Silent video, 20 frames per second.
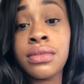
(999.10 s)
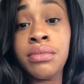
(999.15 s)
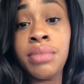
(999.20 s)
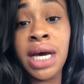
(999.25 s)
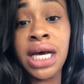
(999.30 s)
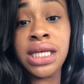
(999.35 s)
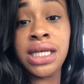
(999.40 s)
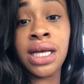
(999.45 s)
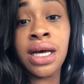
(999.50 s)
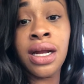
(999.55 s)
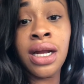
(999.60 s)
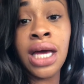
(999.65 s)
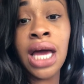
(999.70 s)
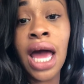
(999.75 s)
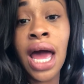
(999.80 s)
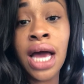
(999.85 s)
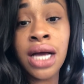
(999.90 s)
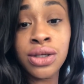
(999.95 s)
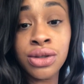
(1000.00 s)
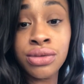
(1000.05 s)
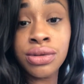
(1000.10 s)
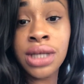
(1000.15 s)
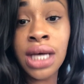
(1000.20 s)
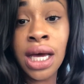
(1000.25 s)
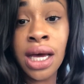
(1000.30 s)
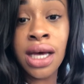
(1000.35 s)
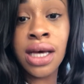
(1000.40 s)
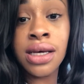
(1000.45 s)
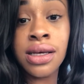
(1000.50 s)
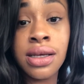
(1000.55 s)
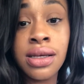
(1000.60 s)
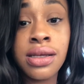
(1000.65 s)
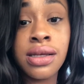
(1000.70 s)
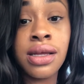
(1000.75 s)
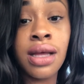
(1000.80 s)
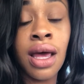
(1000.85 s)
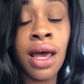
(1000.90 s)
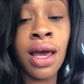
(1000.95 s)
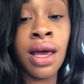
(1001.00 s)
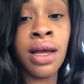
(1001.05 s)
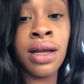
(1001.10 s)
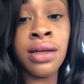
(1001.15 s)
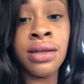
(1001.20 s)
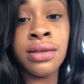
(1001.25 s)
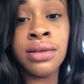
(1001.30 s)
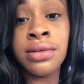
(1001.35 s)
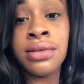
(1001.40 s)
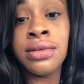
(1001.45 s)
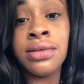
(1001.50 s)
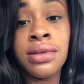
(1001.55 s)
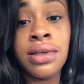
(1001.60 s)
basically Angel's his, and